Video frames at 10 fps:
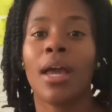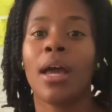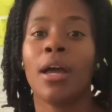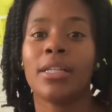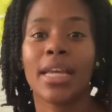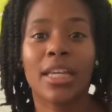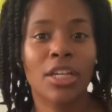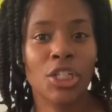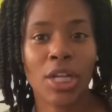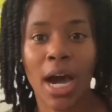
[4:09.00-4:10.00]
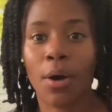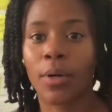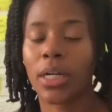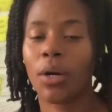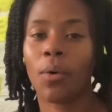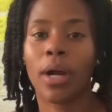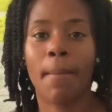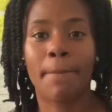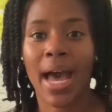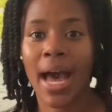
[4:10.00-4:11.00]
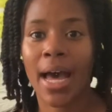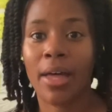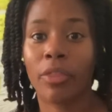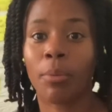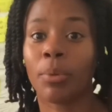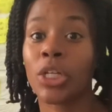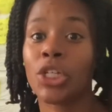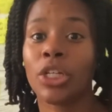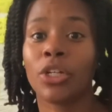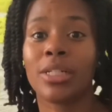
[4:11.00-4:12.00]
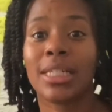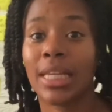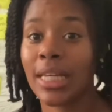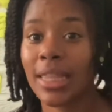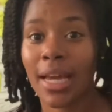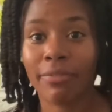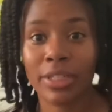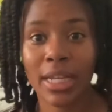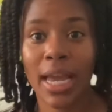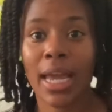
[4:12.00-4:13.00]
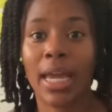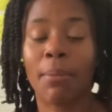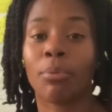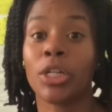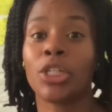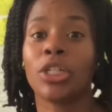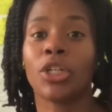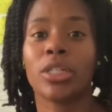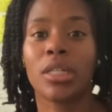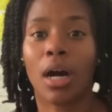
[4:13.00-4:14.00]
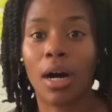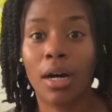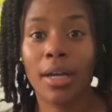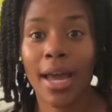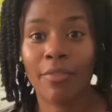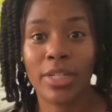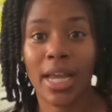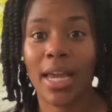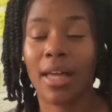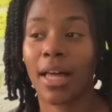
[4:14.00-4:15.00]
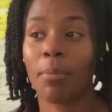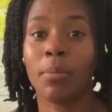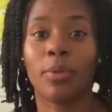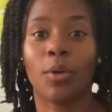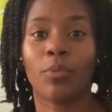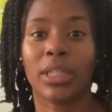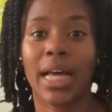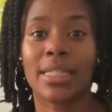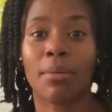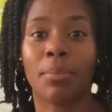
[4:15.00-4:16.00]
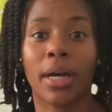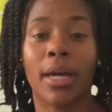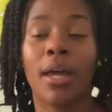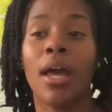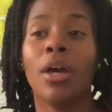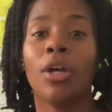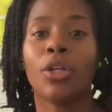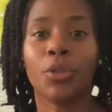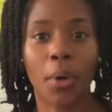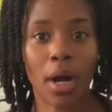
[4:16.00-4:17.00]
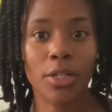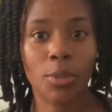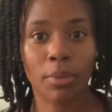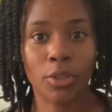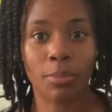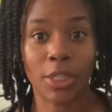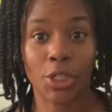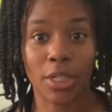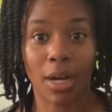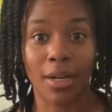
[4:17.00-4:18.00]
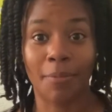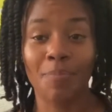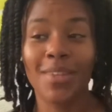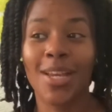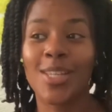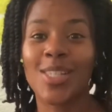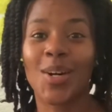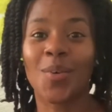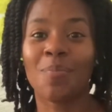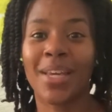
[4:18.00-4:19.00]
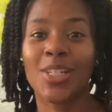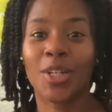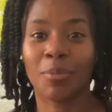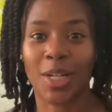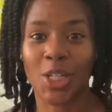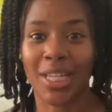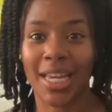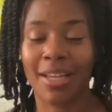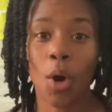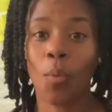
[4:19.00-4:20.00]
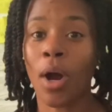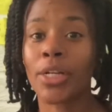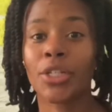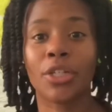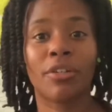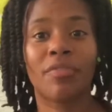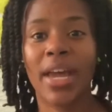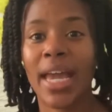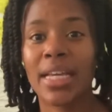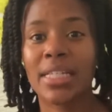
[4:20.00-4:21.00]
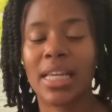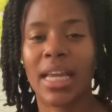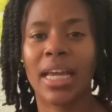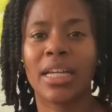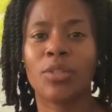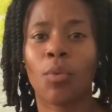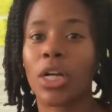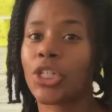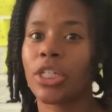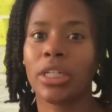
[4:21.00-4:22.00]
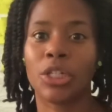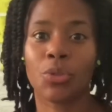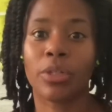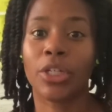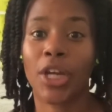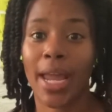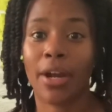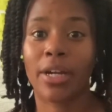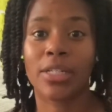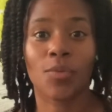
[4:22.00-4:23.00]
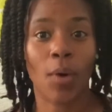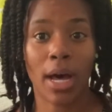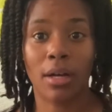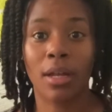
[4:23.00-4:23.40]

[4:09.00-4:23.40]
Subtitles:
Taking a shower or a bath, brushing your teeth every day, brushing your tongue every day. A lot of people don't realize it, but you are supposed to brush your tongue. So make sure you're brushing it. Washing your face and washing and doing your hair as well.